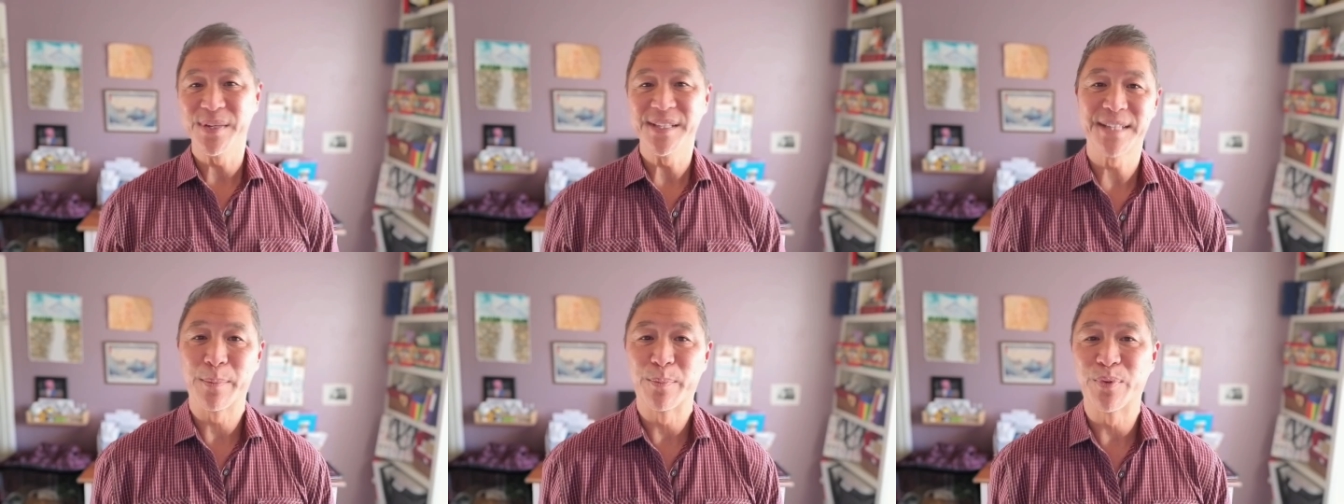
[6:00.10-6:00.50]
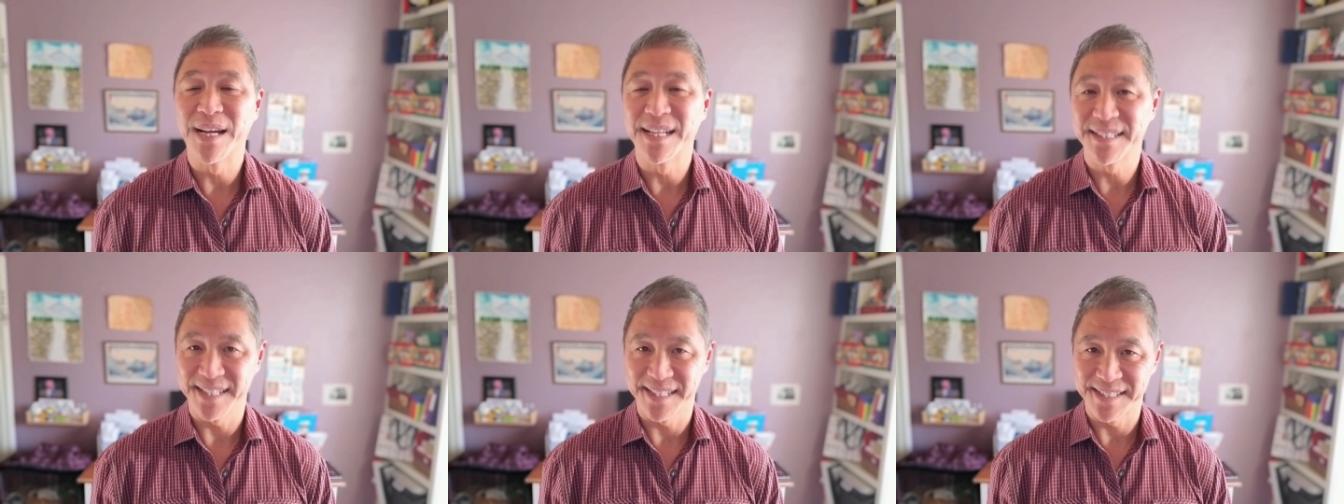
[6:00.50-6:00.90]
three-step
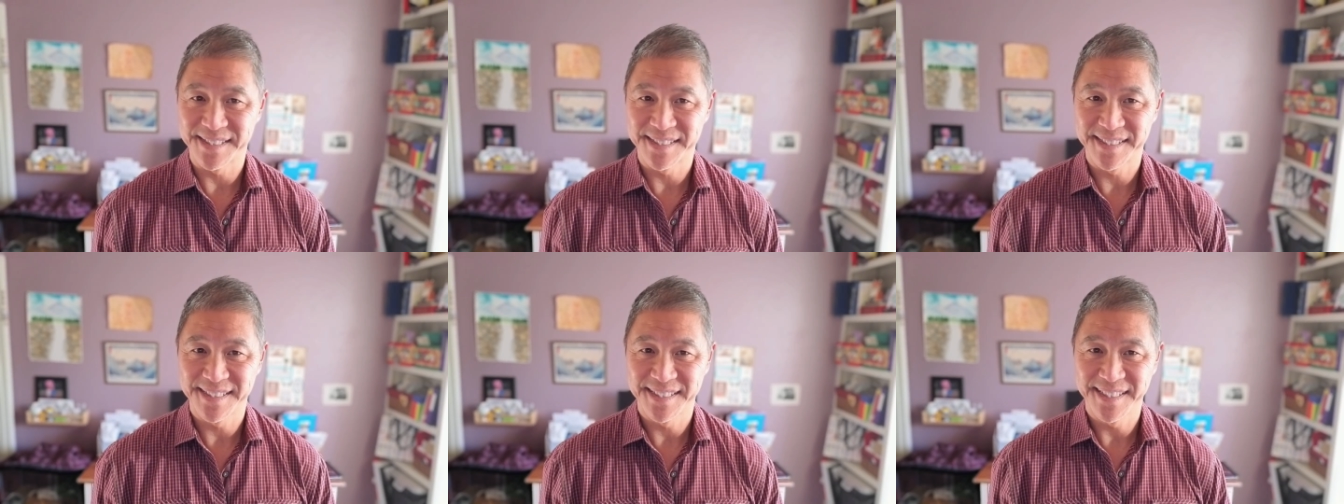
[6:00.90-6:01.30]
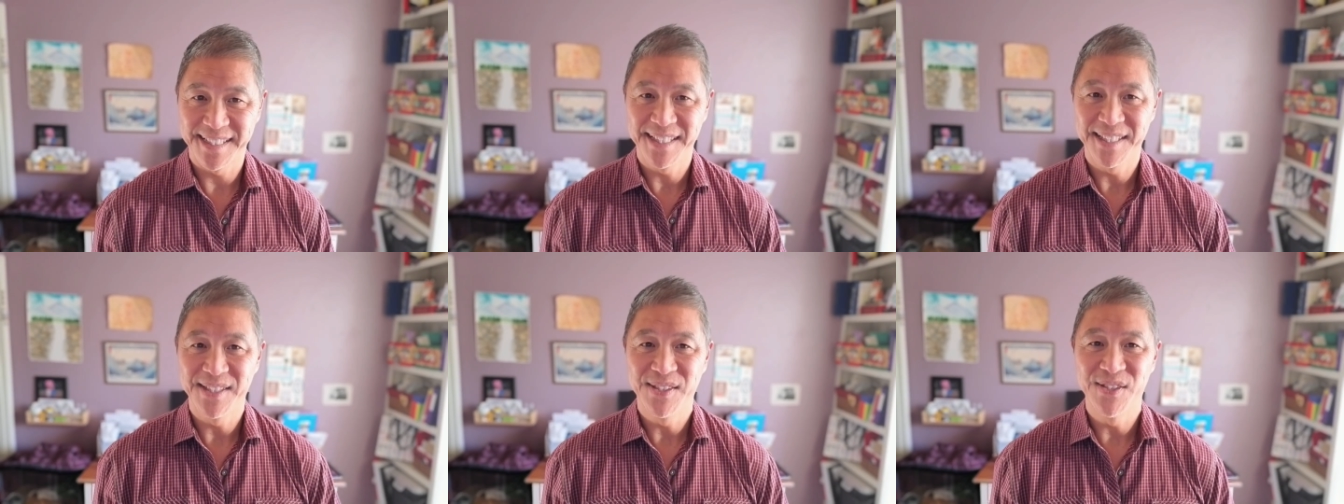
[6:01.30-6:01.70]
process,
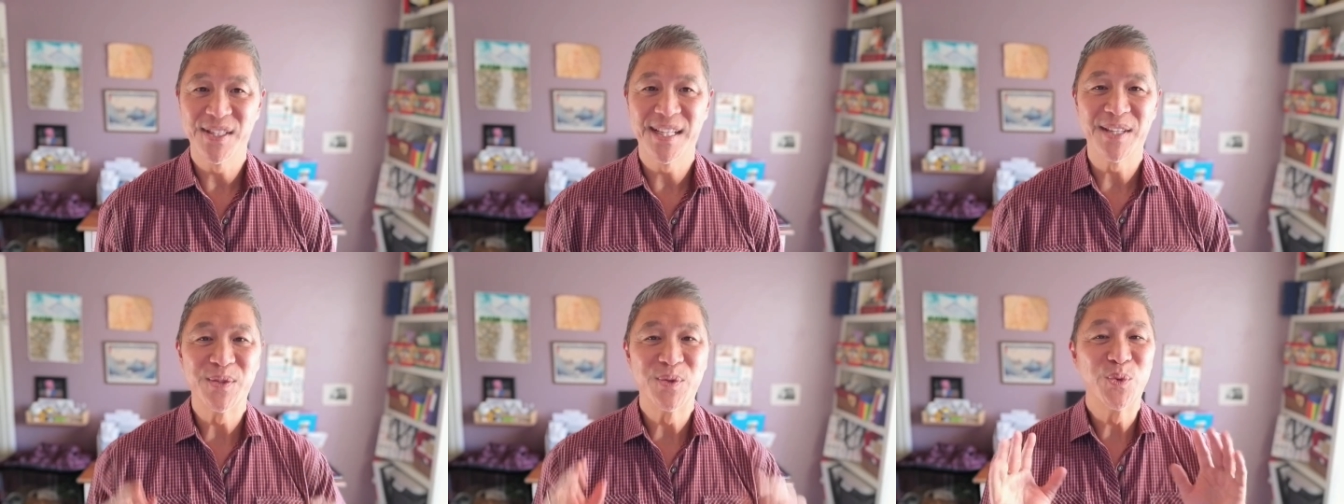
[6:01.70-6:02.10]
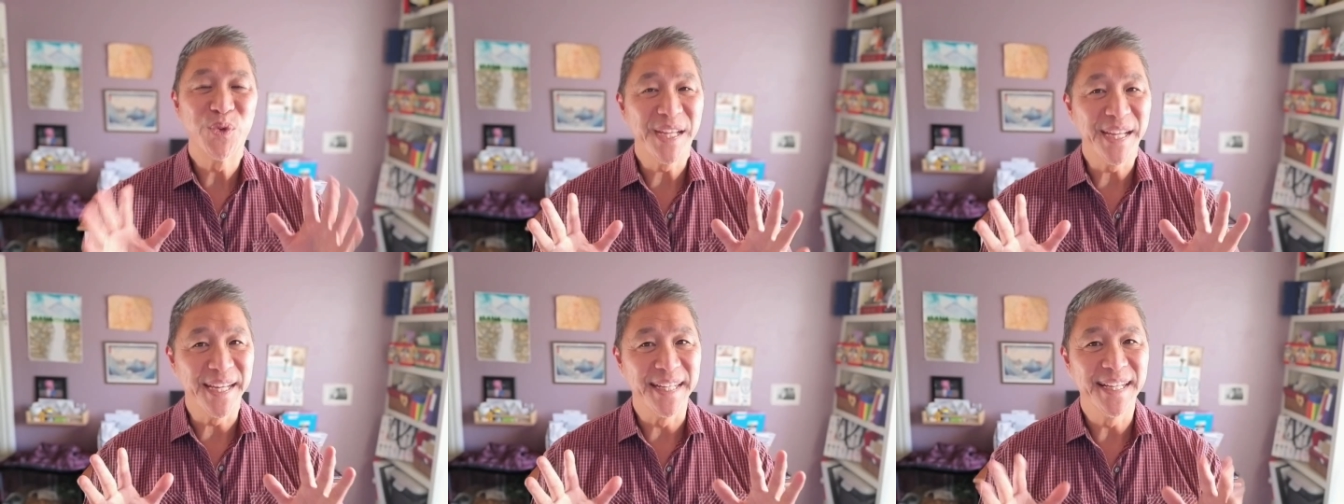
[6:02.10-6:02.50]
you can
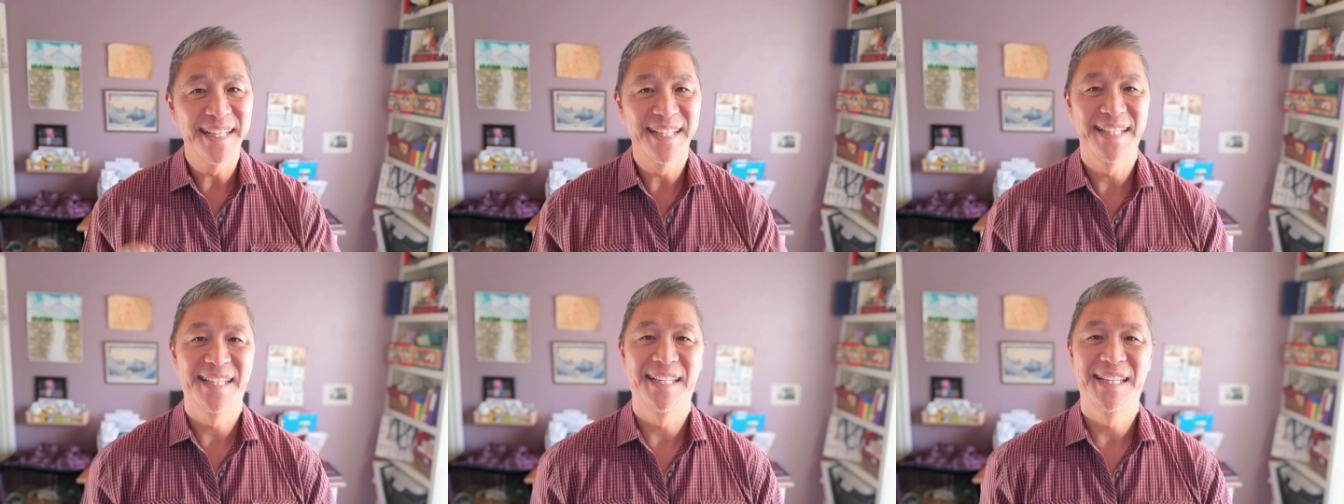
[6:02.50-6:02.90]
read